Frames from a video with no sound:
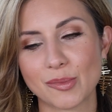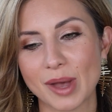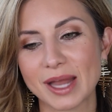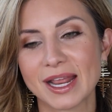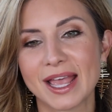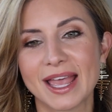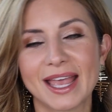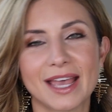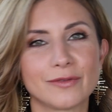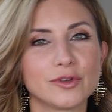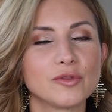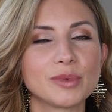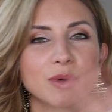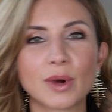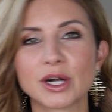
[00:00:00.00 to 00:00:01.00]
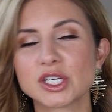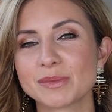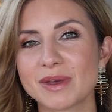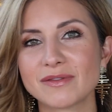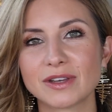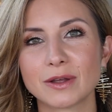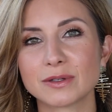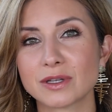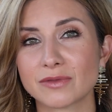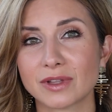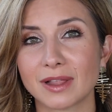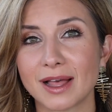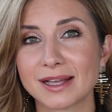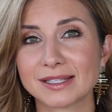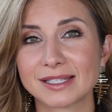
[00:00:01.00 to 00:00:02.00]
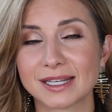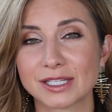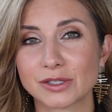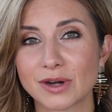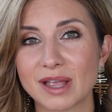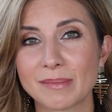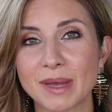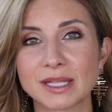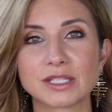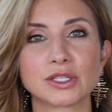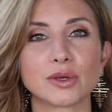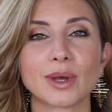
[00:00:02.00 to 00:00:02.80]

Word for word: but if you've been watching my videos over the last six or eight months,